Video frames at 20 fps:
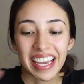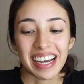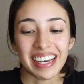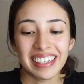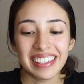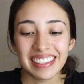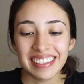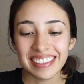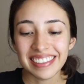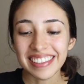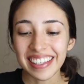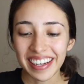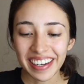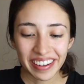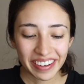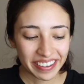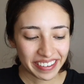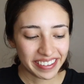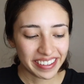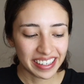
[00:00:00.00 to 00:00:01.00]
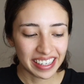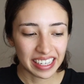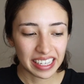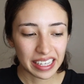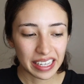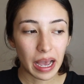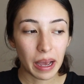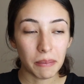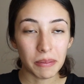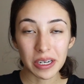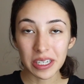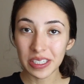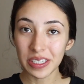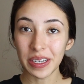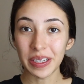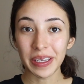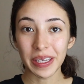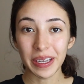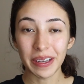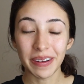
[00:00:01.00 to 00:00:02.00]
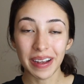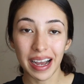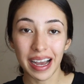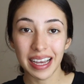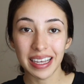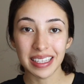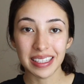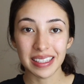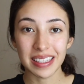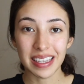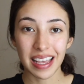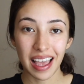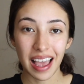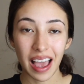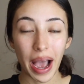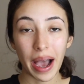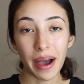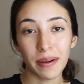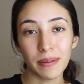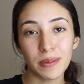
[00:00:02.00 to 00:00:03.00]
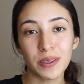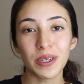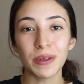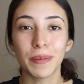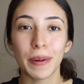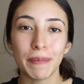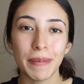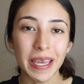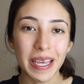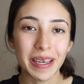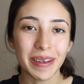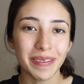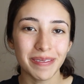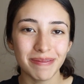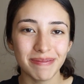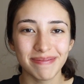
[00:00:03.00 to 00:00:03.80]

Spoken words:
yeah, so I'm gonna show you guys how I'm doing my makeup.